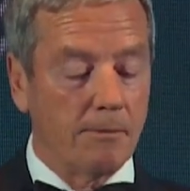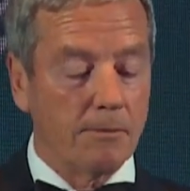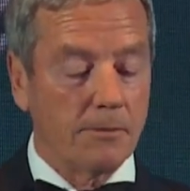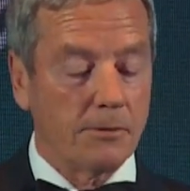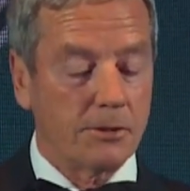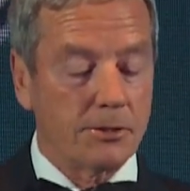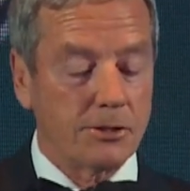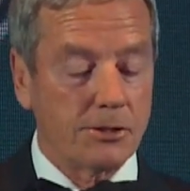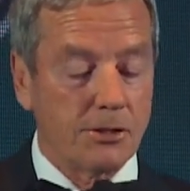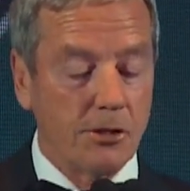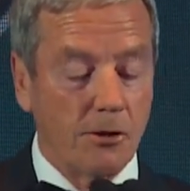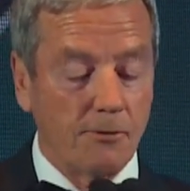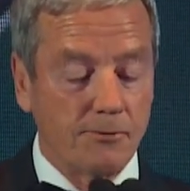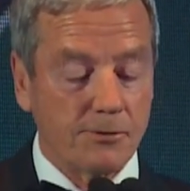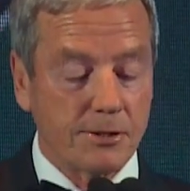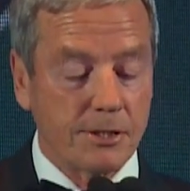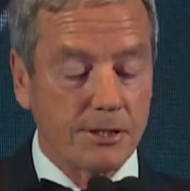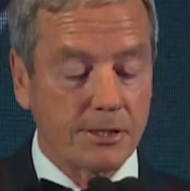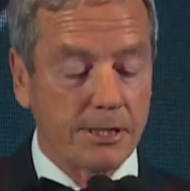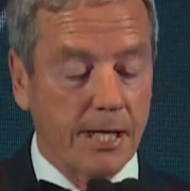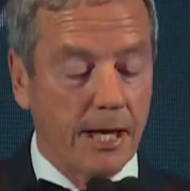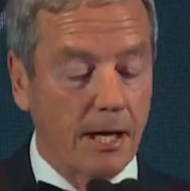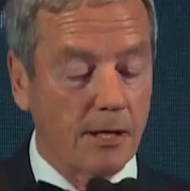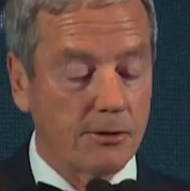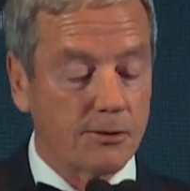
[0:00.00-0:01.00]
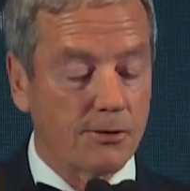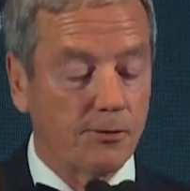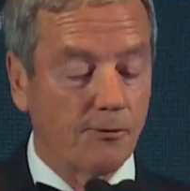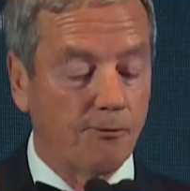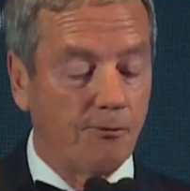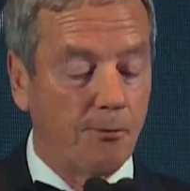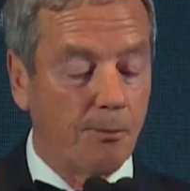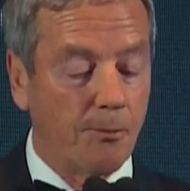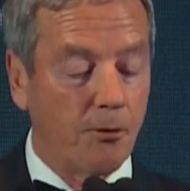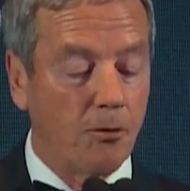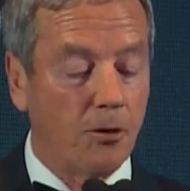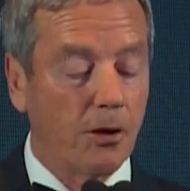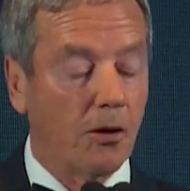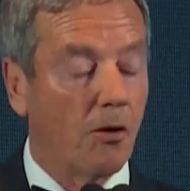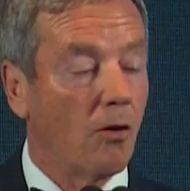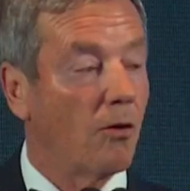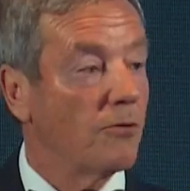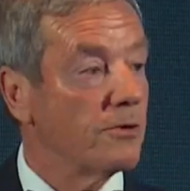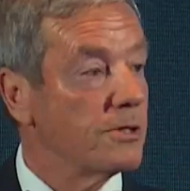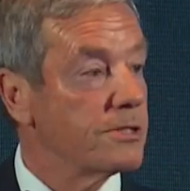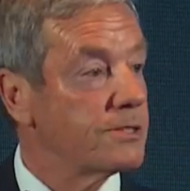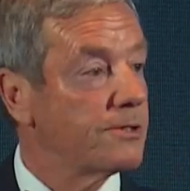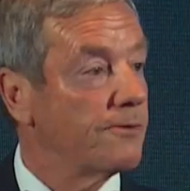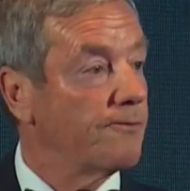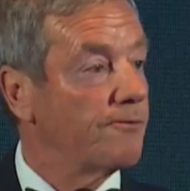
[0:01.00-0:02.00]
Services Council for putting
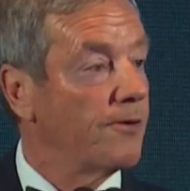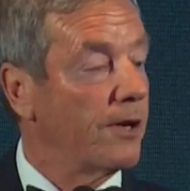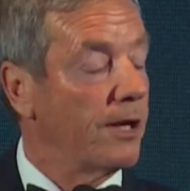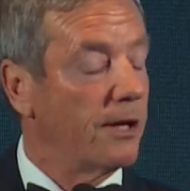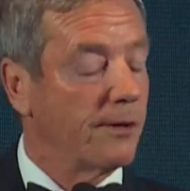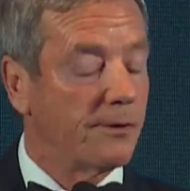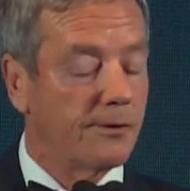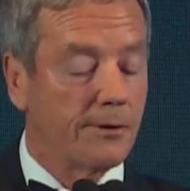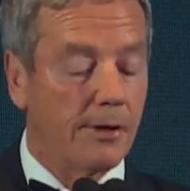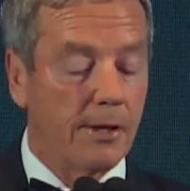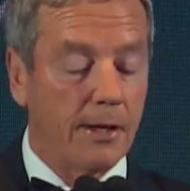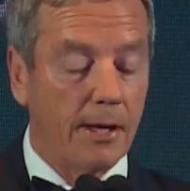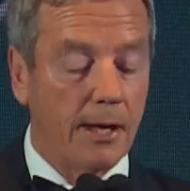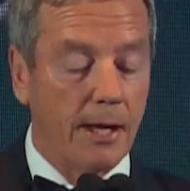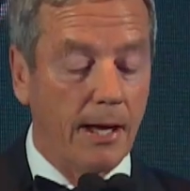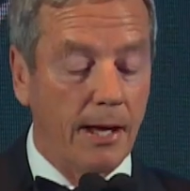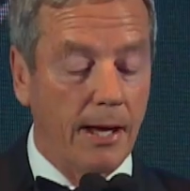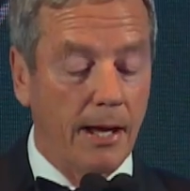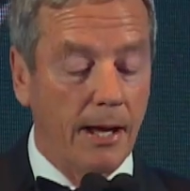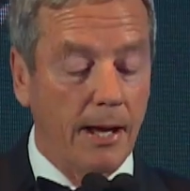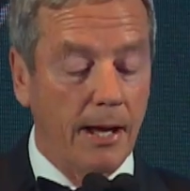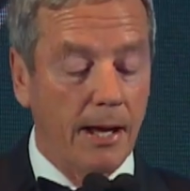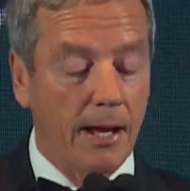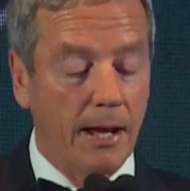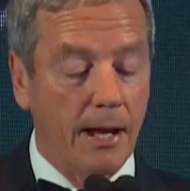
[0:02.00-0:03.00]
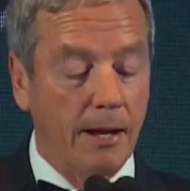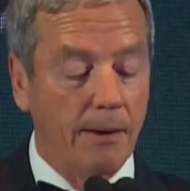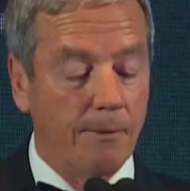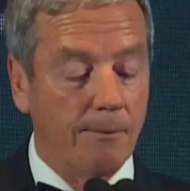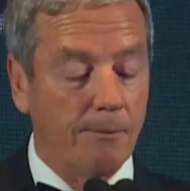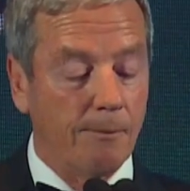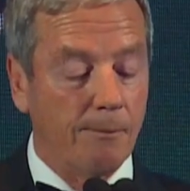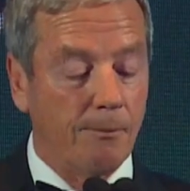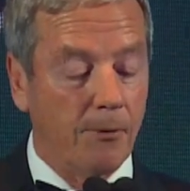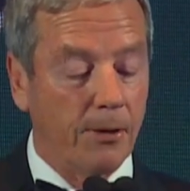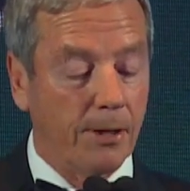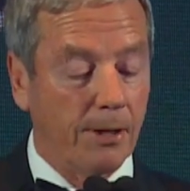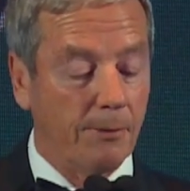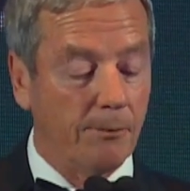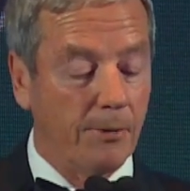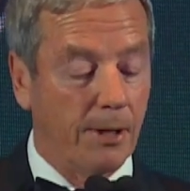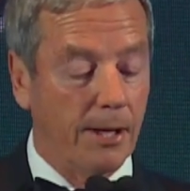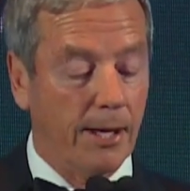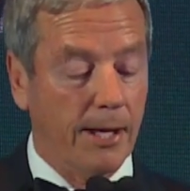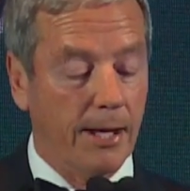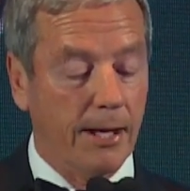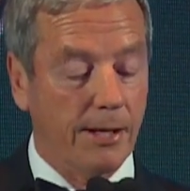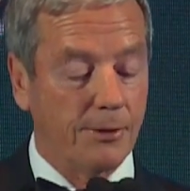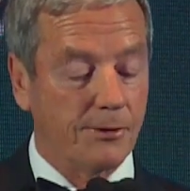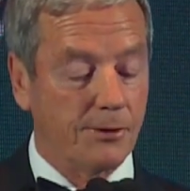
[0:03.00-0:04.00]
on this event and bringing me
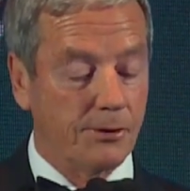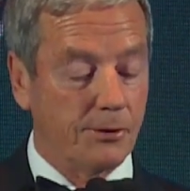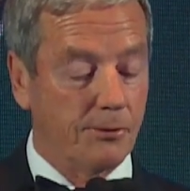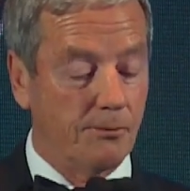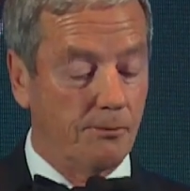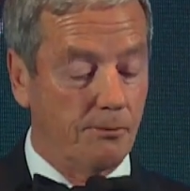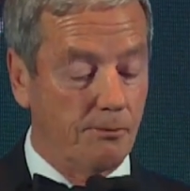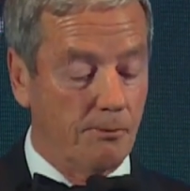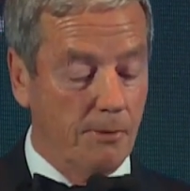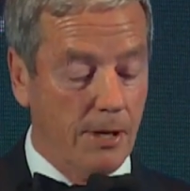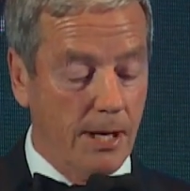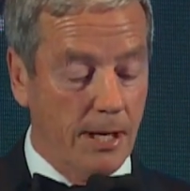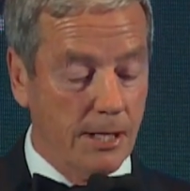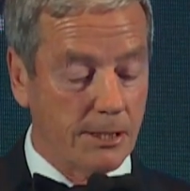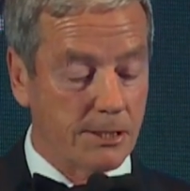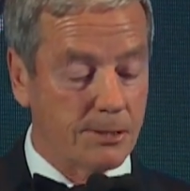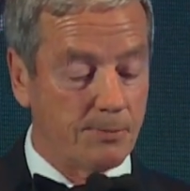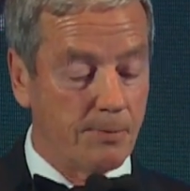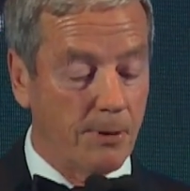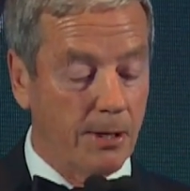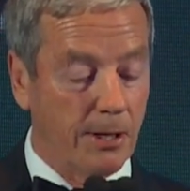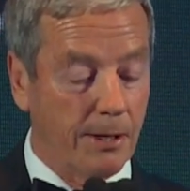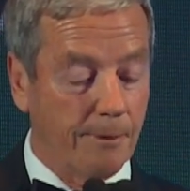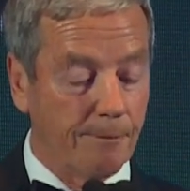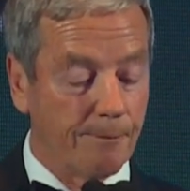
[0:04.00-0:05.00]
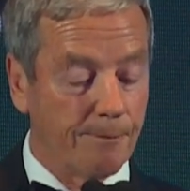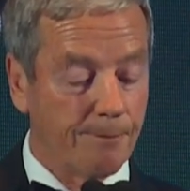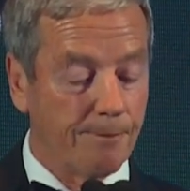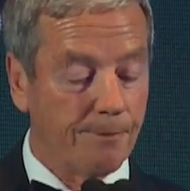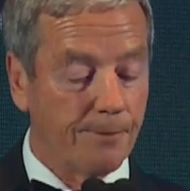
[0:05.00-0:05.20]
here to speak.